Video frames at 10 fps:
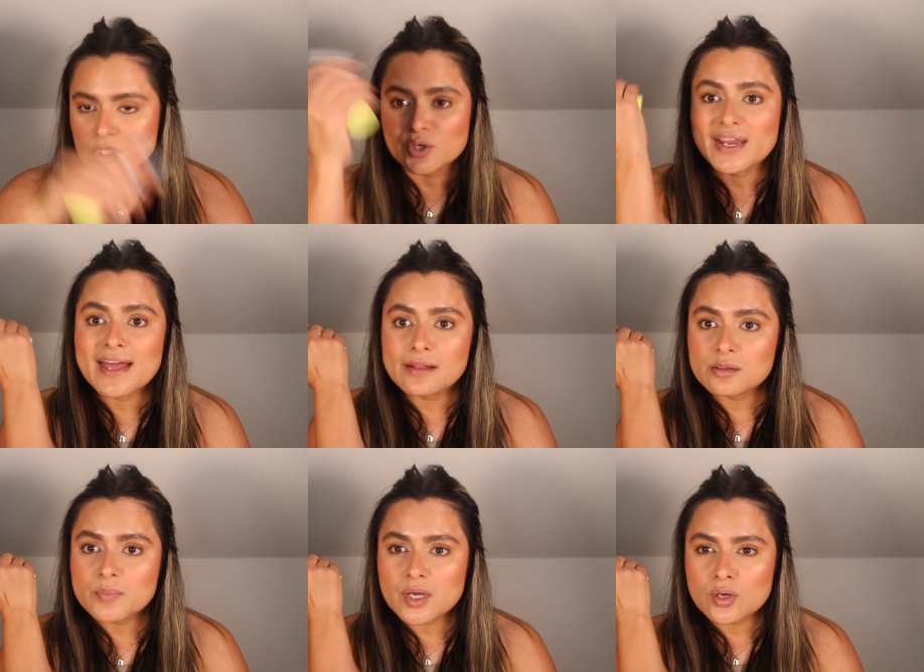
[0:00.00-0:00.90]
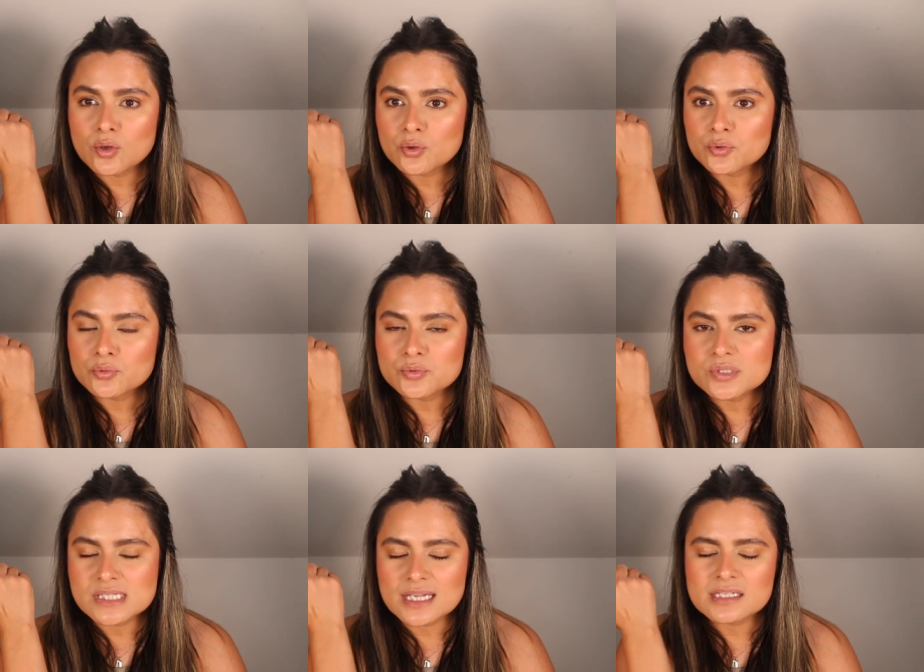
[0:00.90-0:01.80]
your
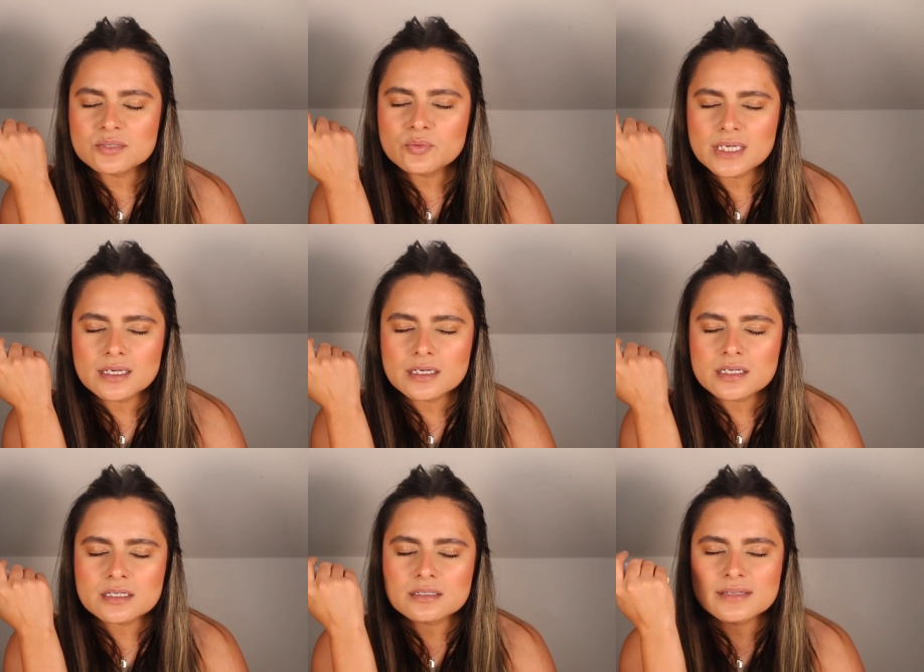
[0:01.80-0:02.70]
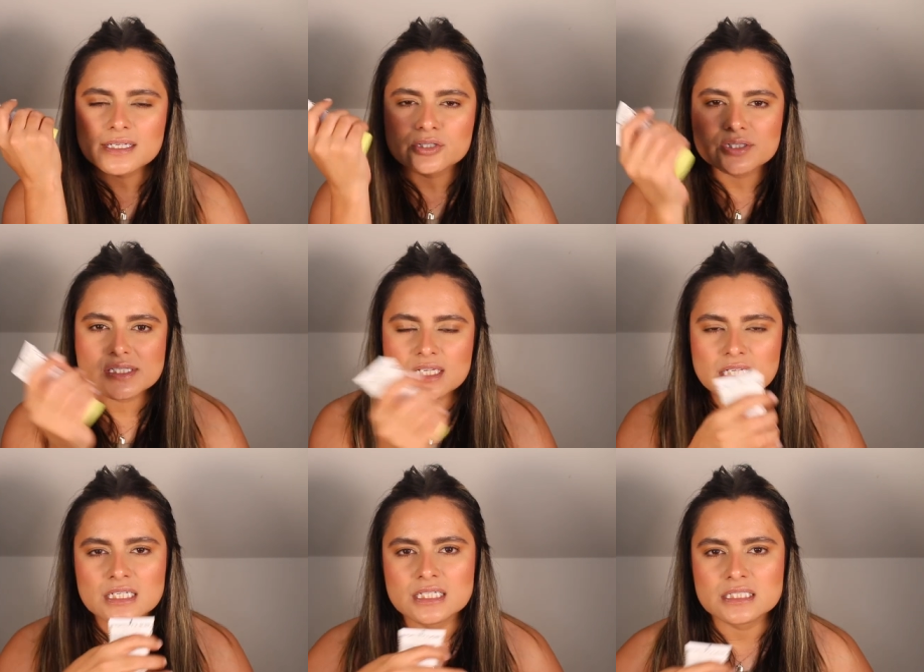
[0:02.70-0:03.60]
elbows, anywhere that your
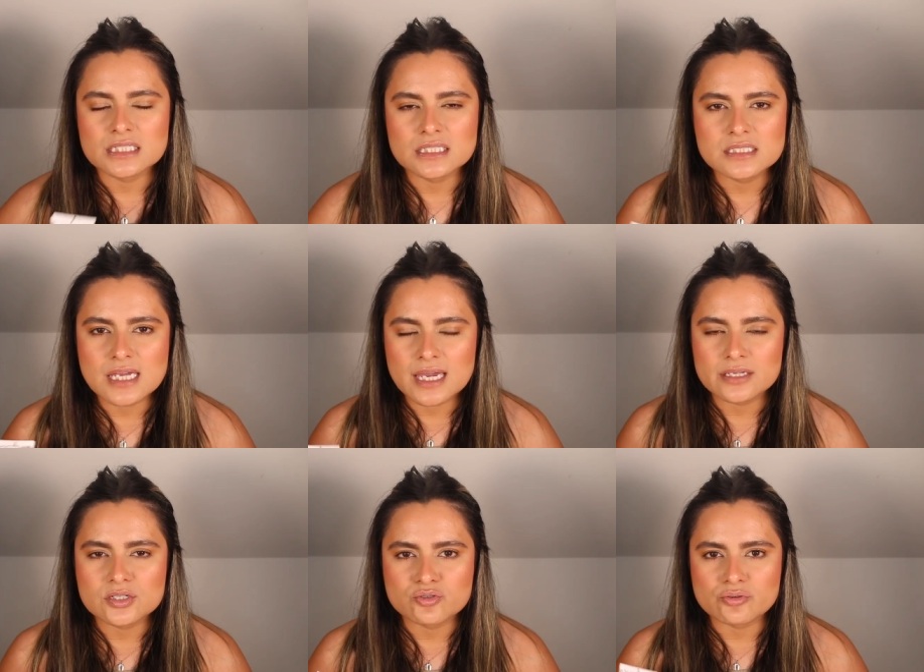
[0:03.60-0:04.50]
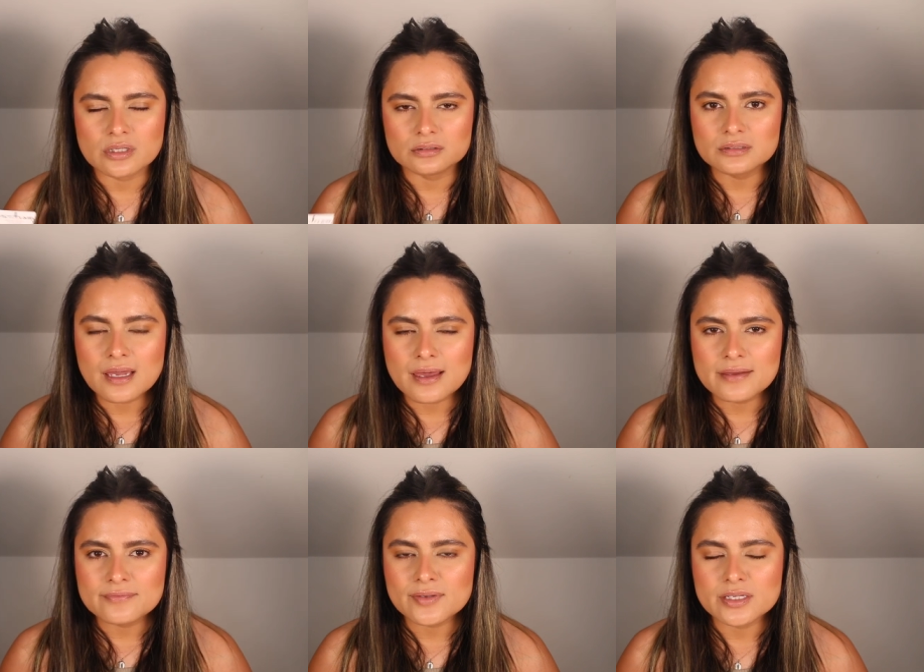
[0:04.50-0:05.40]
skin needs extra
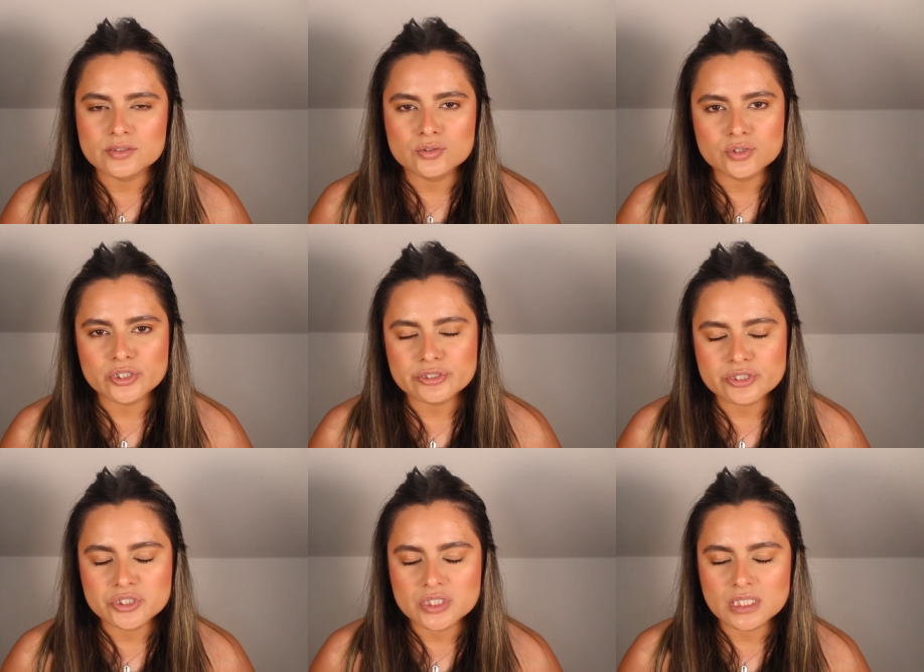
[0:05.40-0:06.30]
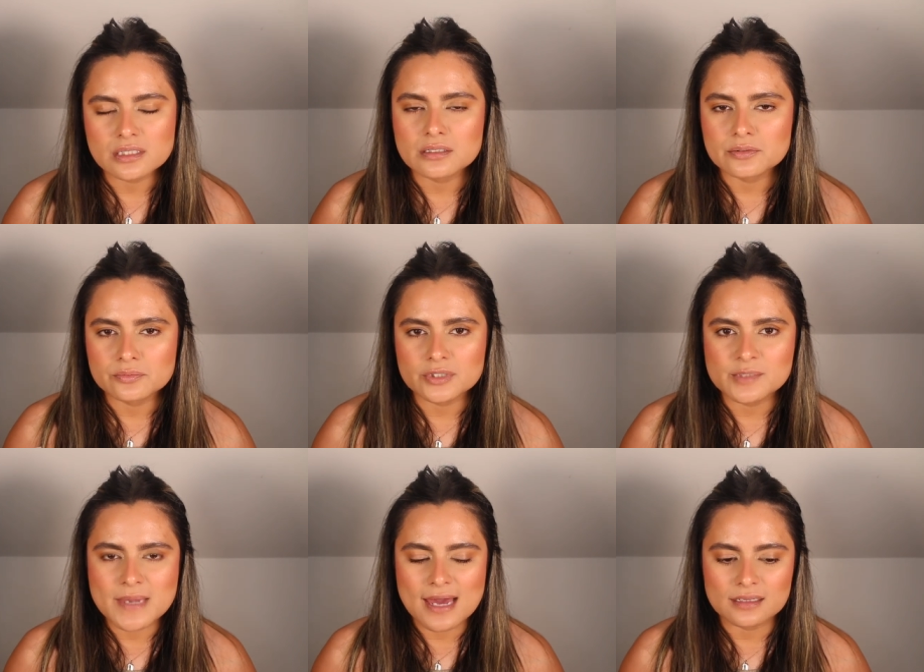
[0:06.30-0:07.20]
love, nourishing,
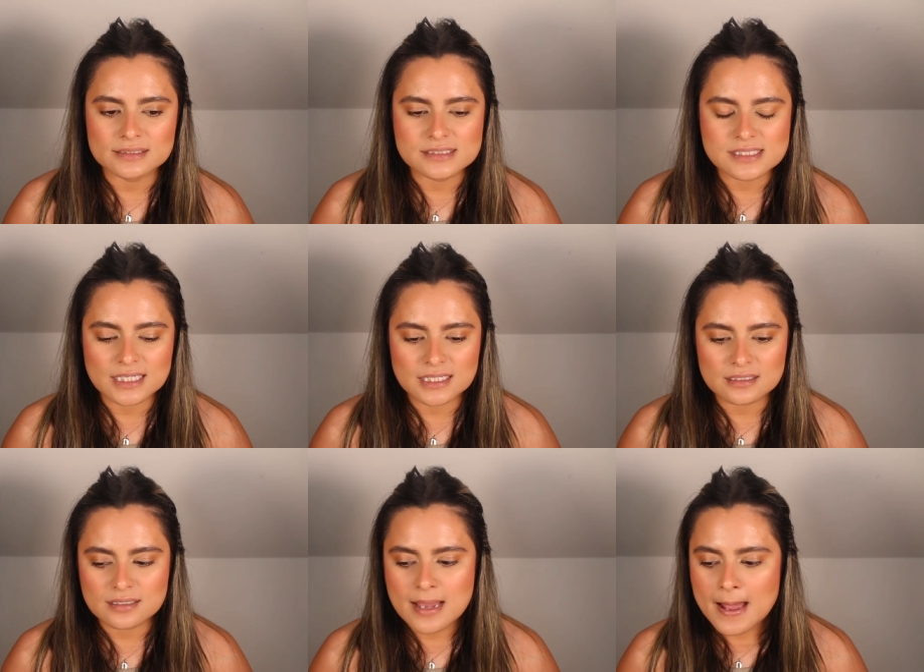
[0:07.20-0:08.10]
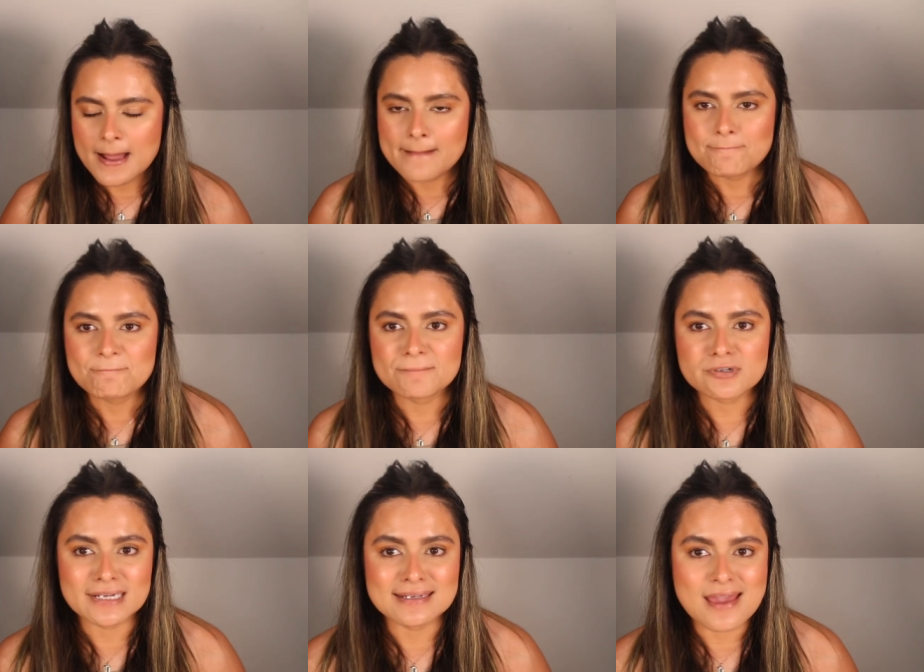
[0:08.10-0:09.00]
rebalancing.
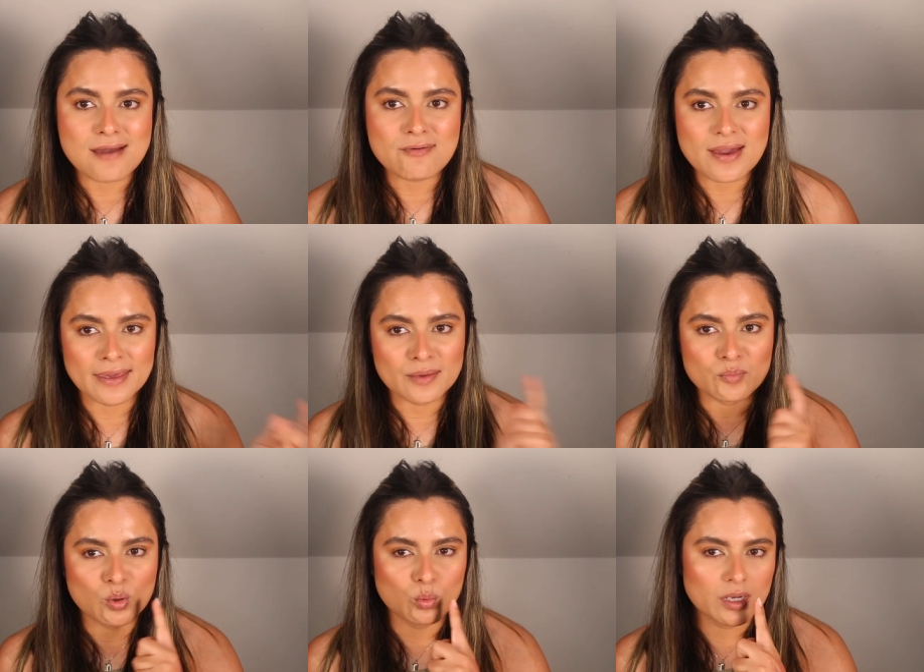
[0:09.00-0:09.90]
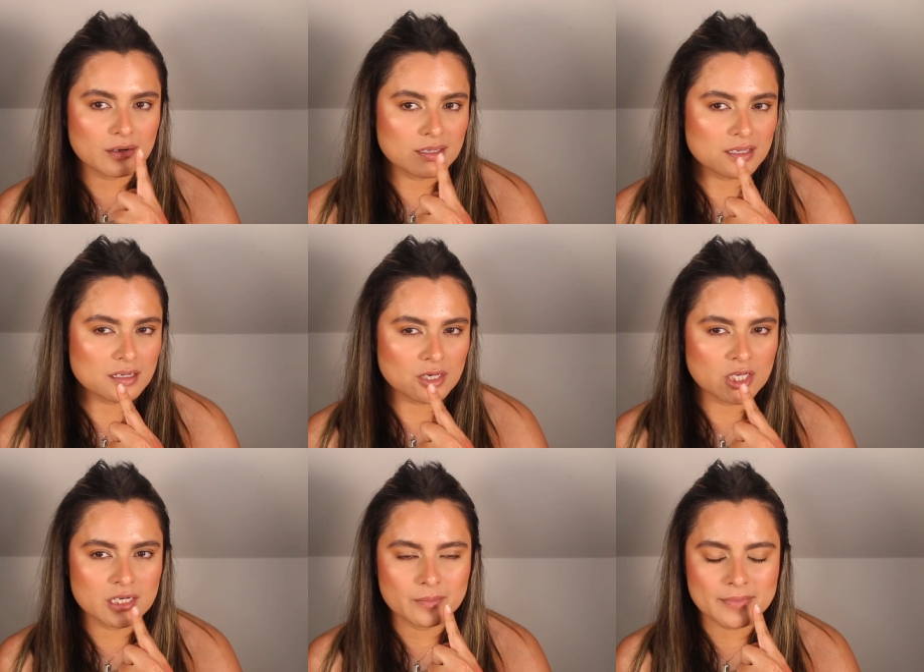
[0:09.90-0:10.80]
Right now, I am wearing it
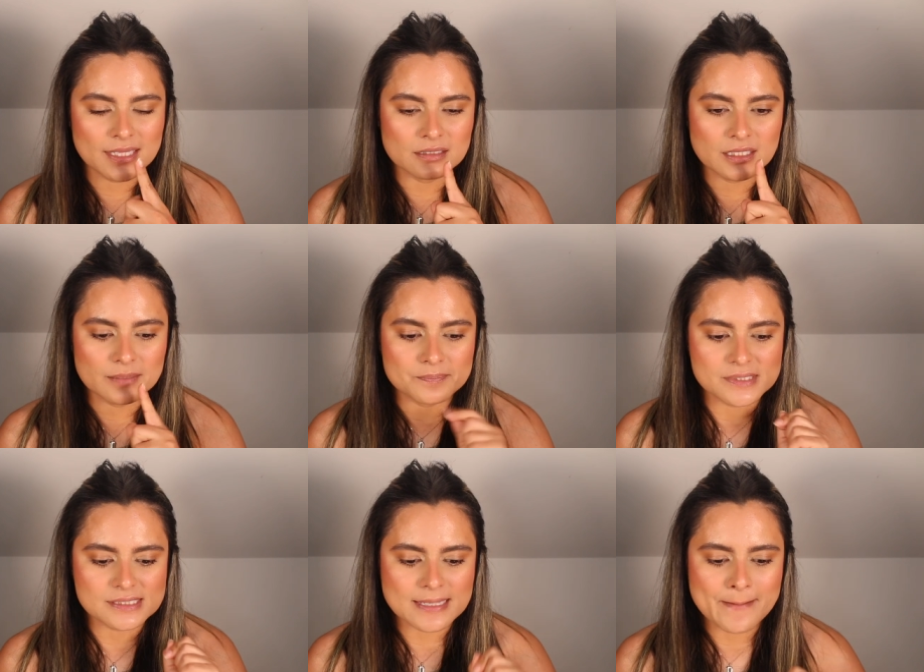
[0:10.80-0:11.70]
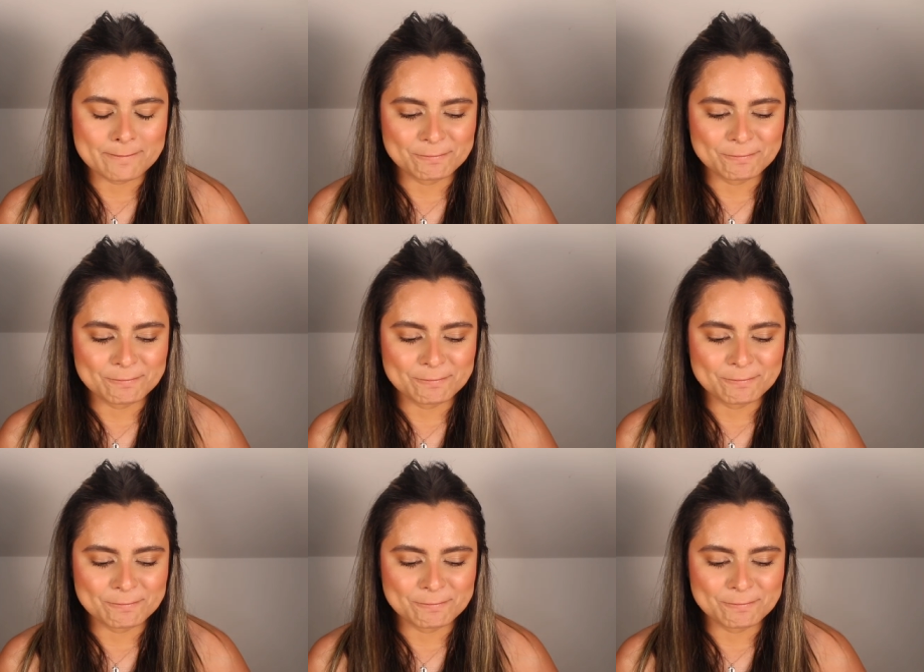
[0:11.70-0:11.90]
on my lips